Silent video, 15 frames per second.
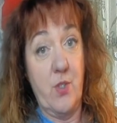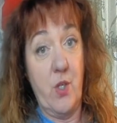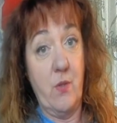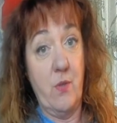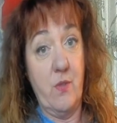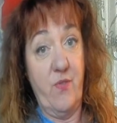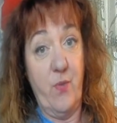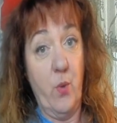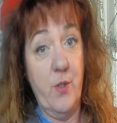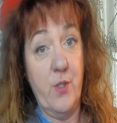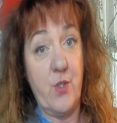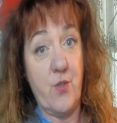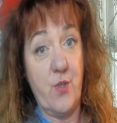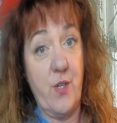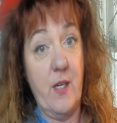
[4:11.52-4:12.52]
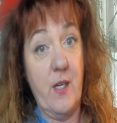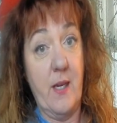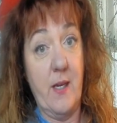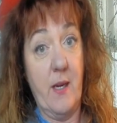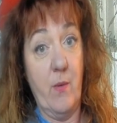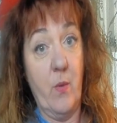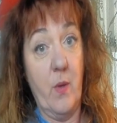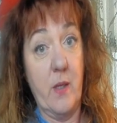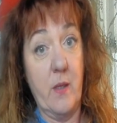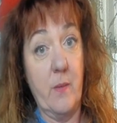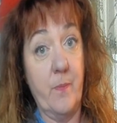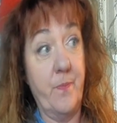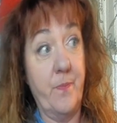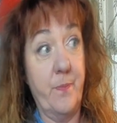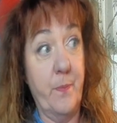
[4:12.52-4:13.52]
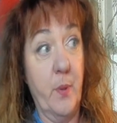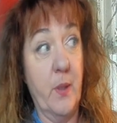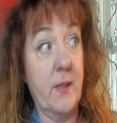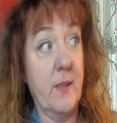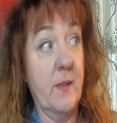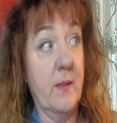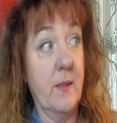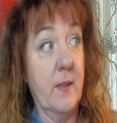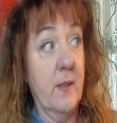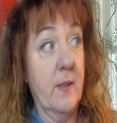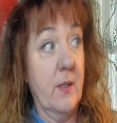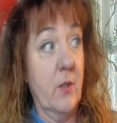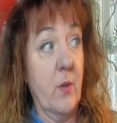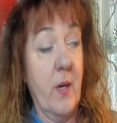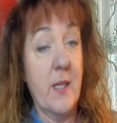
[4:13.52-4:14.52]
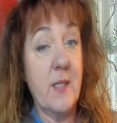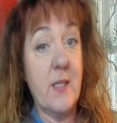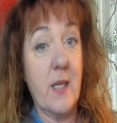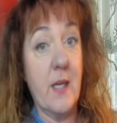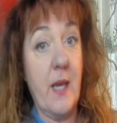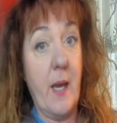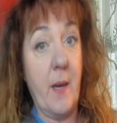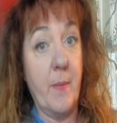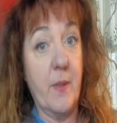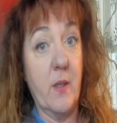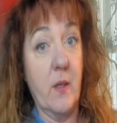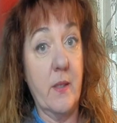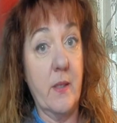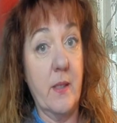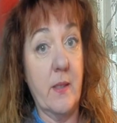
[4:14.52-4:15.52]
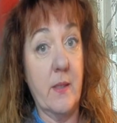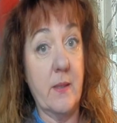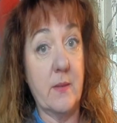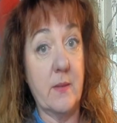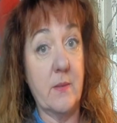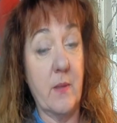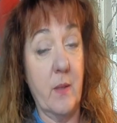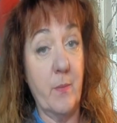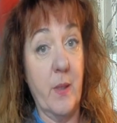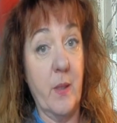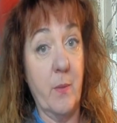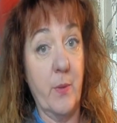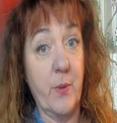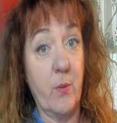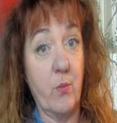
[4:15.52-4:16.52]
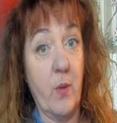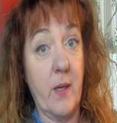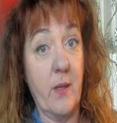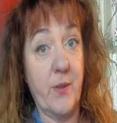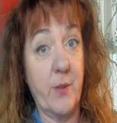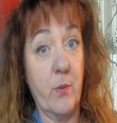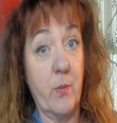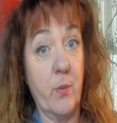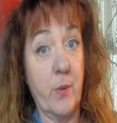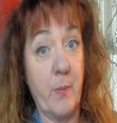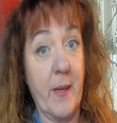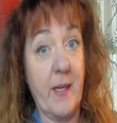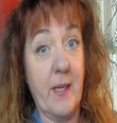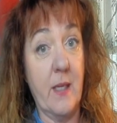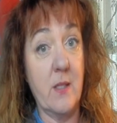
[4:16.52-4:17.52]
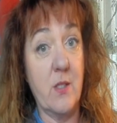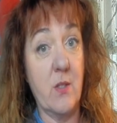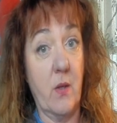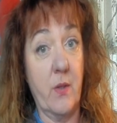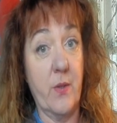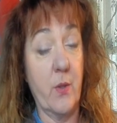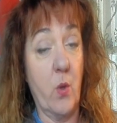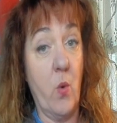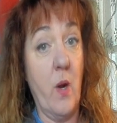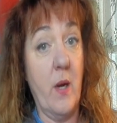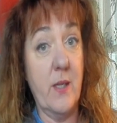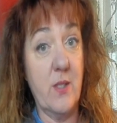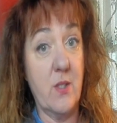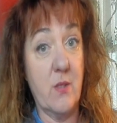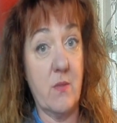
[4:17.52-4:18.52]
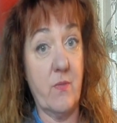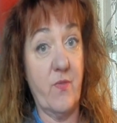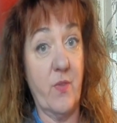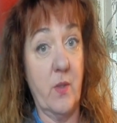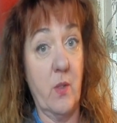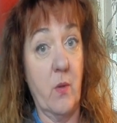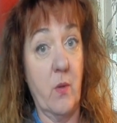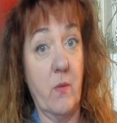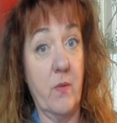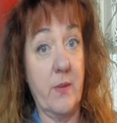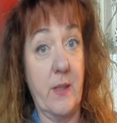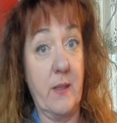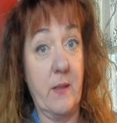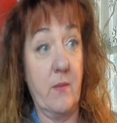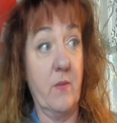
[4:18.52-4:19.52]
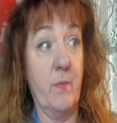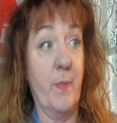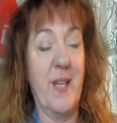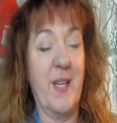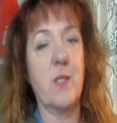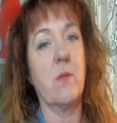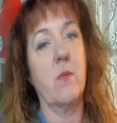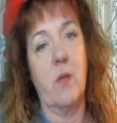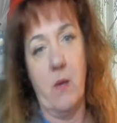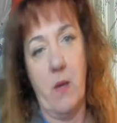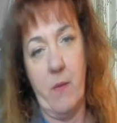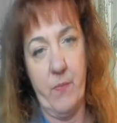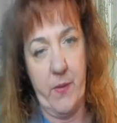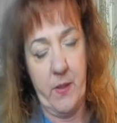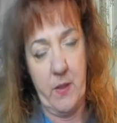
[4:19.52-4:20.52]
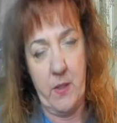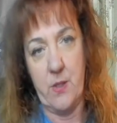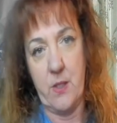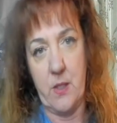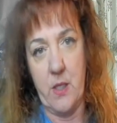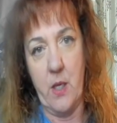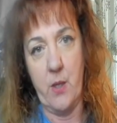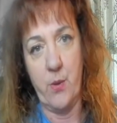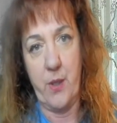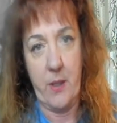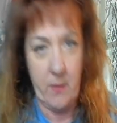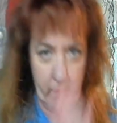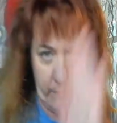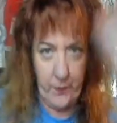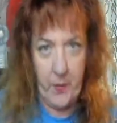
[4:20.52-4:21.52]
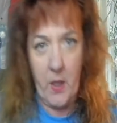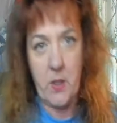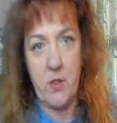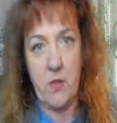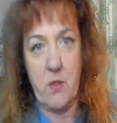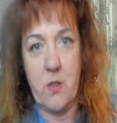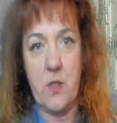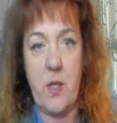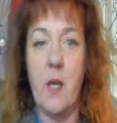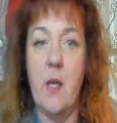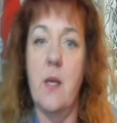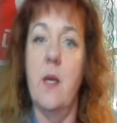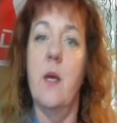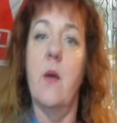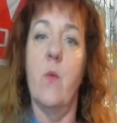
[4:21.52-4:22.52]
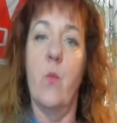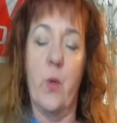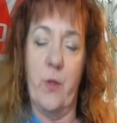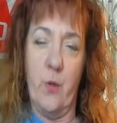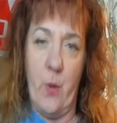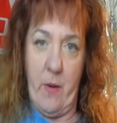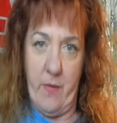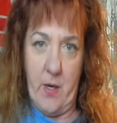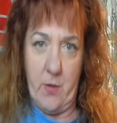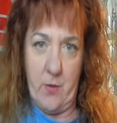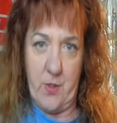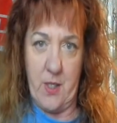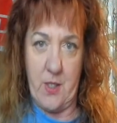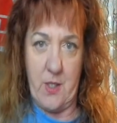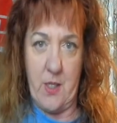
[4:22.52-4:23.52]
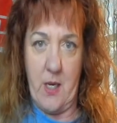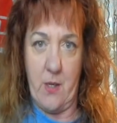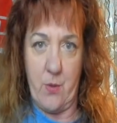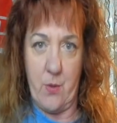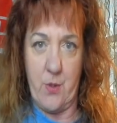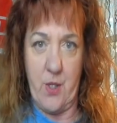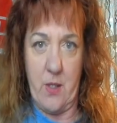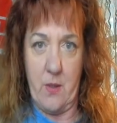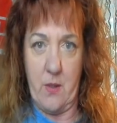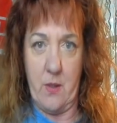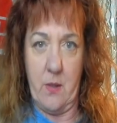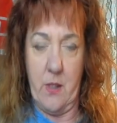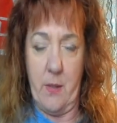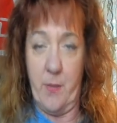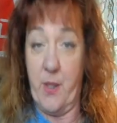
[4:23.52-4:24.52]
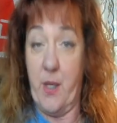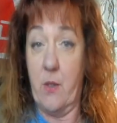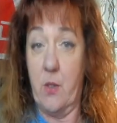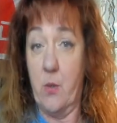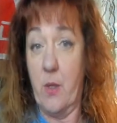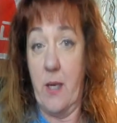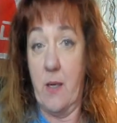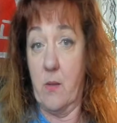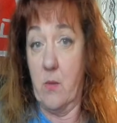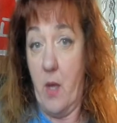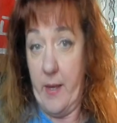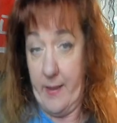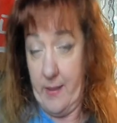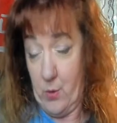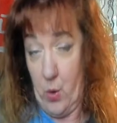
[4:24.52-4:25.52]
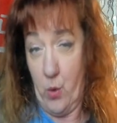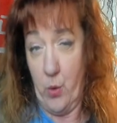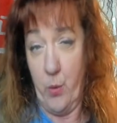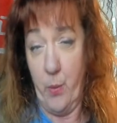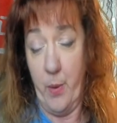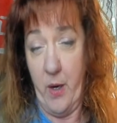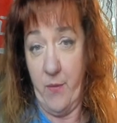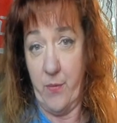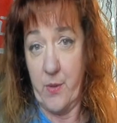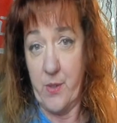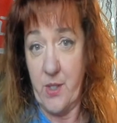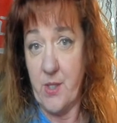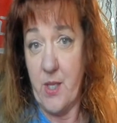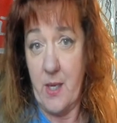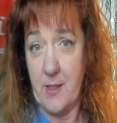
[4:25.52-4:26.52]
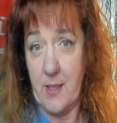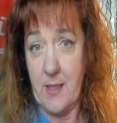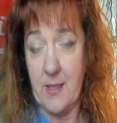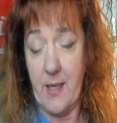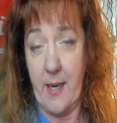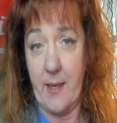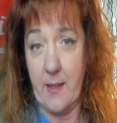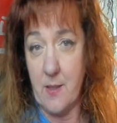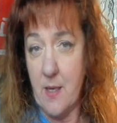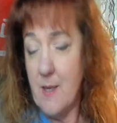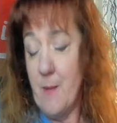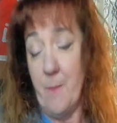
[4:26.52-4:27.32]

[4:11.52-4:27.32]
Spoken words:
zoned forestry, and I want to put, a hunting cabin on it and be able to run out there with my kids on their quads, and because this is another thing. So when you have 160 acres in Klamath County, you get landowner preferences hunting tags.